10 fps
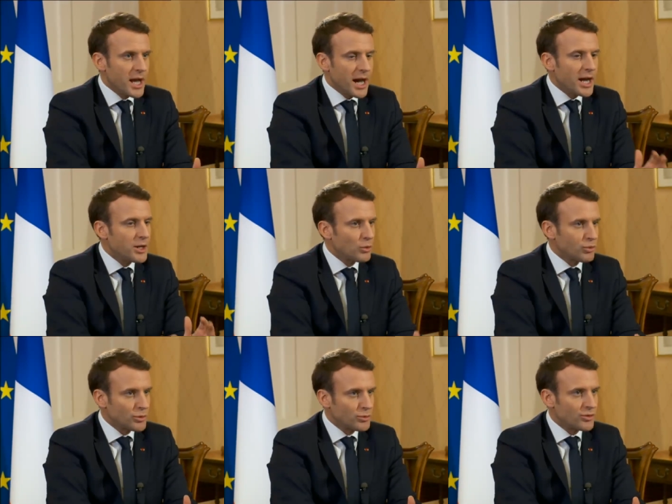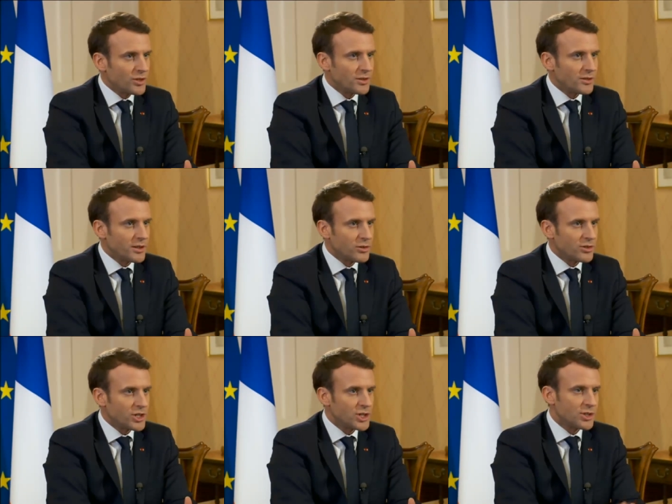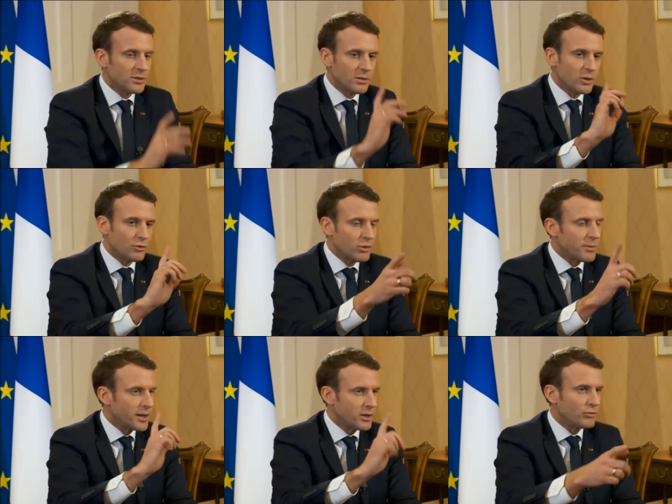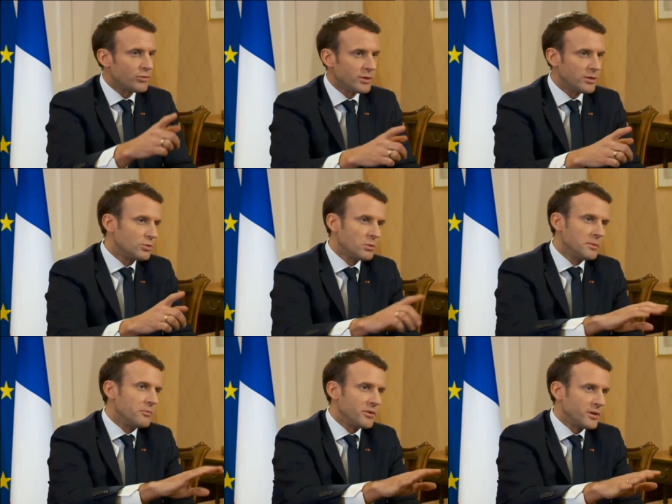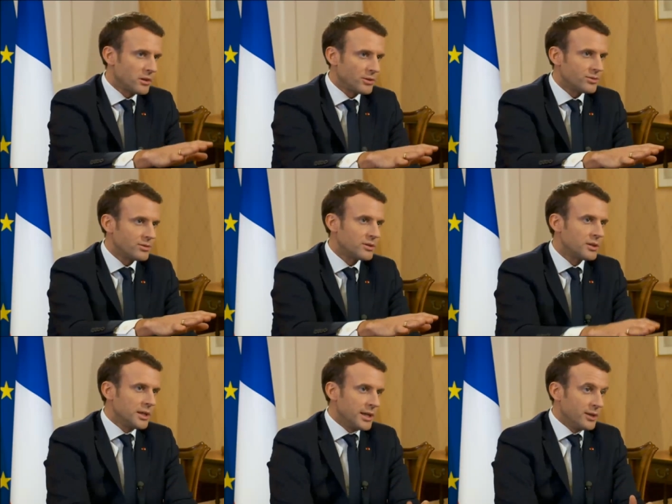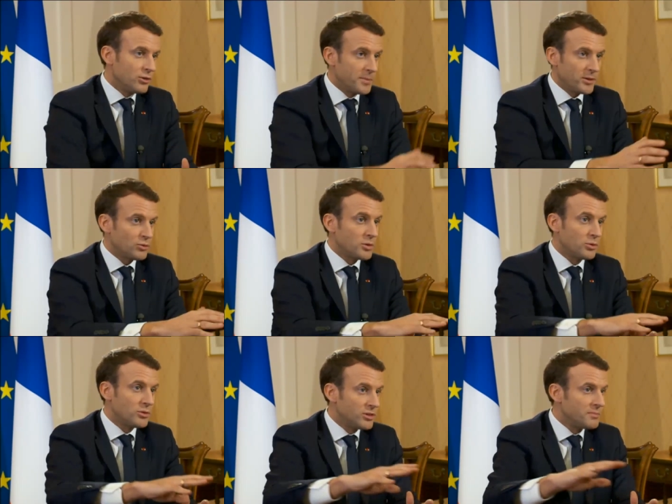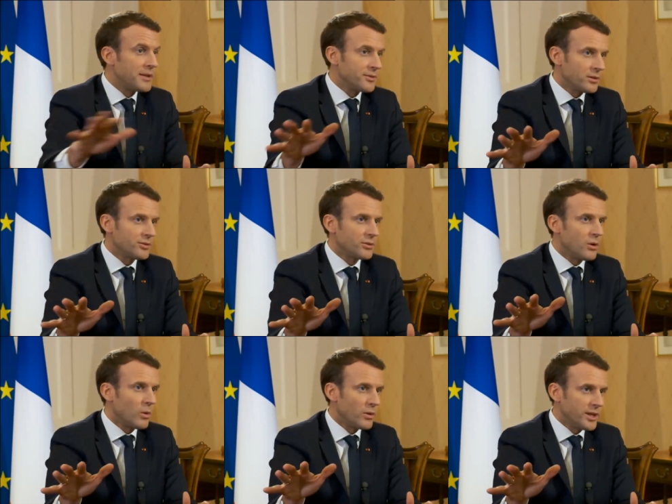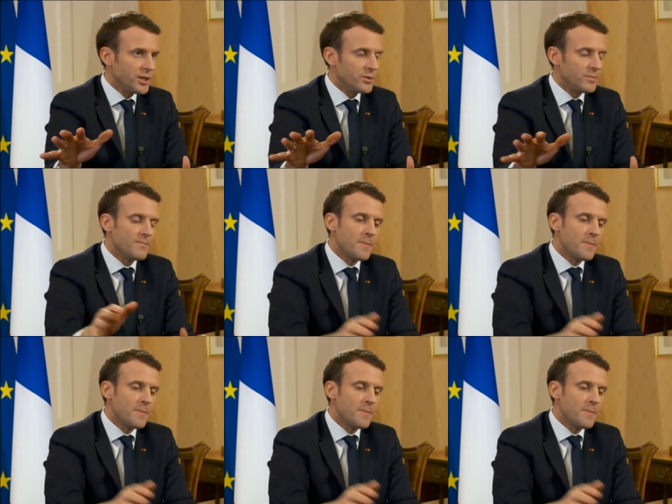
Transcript: I don't want to start a negotiation country by country. It will be ridiculous and the best way to dismantle the whole EU.